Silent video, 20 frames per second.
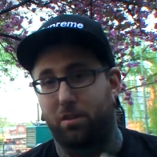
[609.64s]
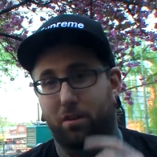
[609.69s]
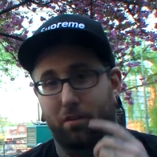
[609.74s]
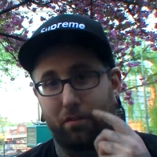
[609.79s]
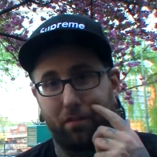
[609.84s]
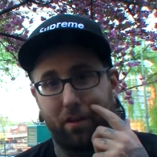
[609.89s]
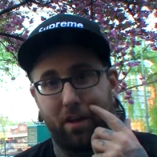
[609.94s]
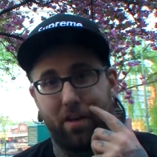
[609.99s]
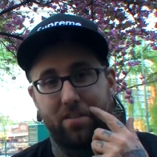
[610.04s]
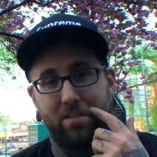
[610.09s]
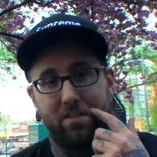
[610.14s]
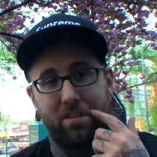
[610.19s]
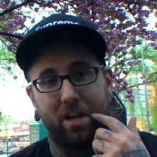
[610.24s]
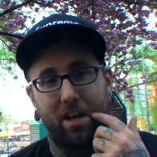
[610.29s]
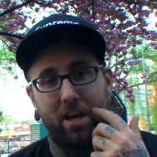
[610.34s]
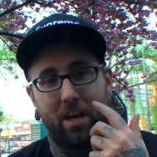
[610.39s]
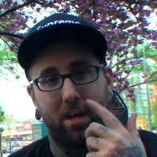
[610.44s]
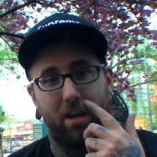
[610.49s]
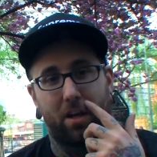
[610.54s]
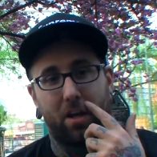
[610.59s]
in your face.
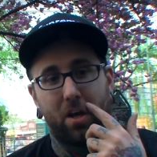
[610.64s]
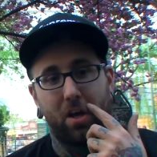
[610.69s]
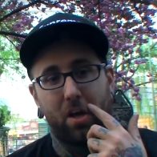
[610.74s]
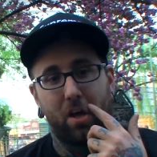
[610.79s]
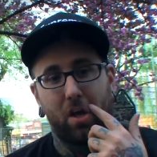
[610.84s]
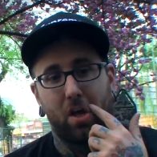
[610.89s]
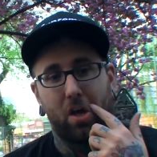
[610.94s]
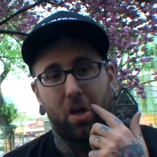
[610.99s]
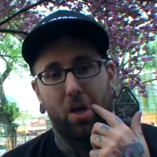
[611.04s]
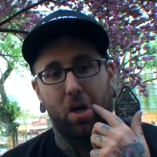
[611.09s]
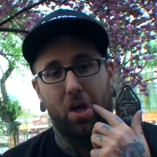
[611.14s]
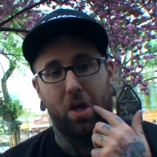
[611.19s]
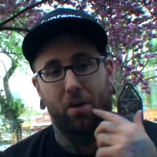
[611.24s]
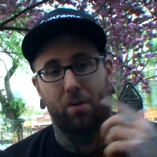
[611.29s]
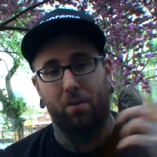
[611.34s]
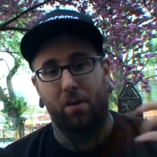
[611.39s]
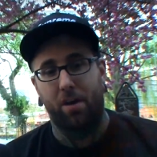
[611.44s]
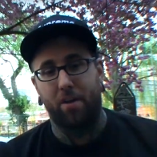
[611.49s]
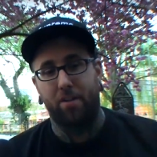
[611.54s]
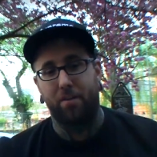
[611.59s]
And a
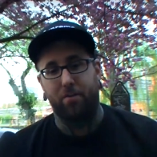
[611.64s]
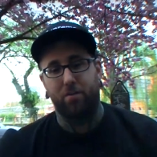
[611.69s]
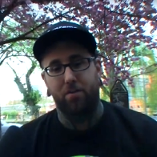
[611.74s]
lot of the